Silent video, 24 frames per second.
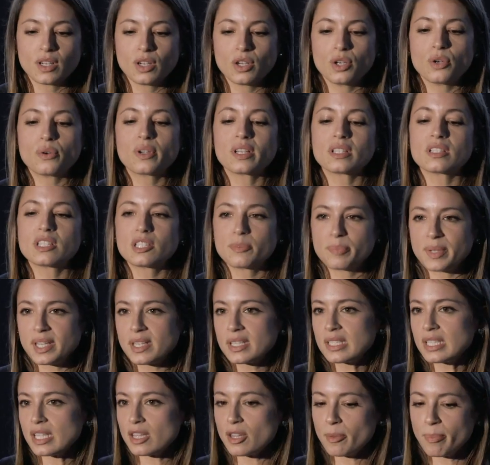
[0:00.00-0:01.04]
who can
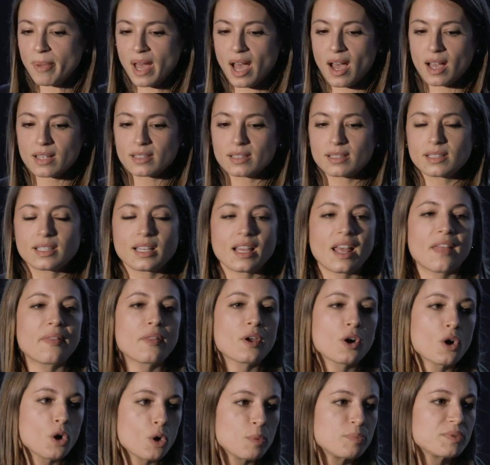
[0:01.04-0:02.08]
speak to the past and
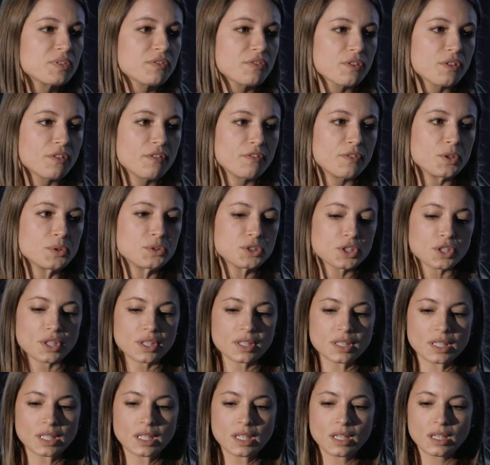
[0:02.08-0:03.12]
their hopes for the future,